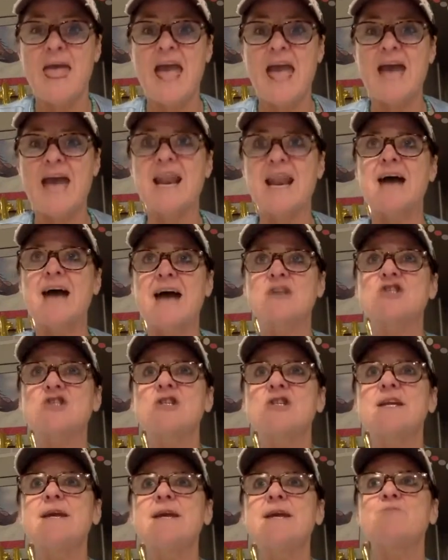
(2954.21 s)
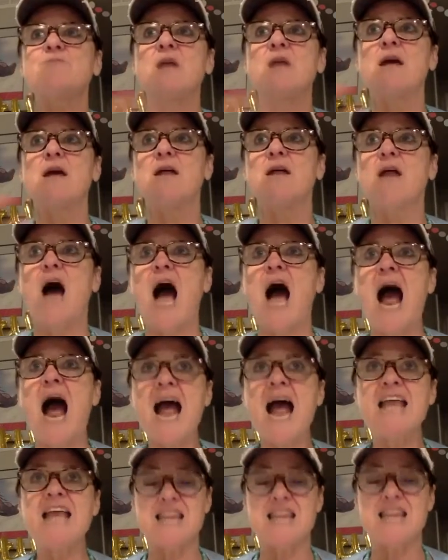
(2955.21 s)
And actually,
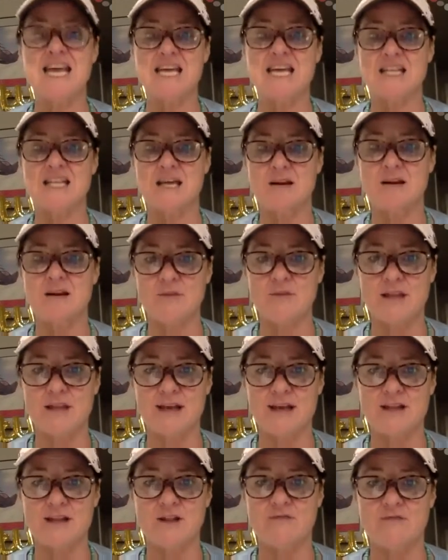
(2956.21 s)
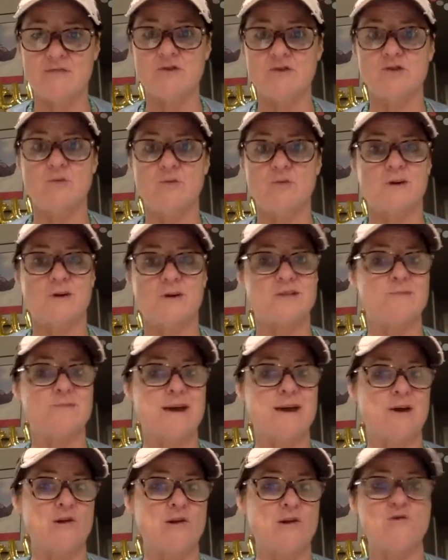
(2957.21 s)
I think that molecular infusion works
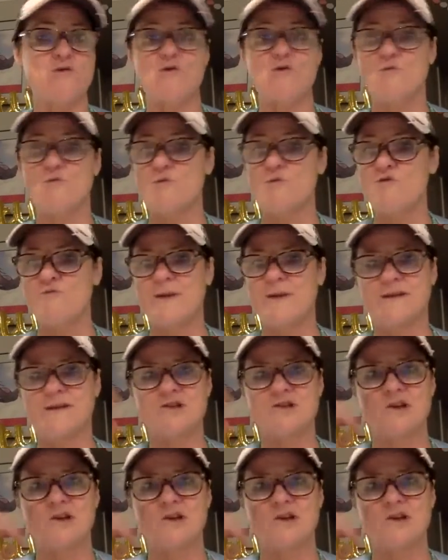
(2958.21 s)
better through movement.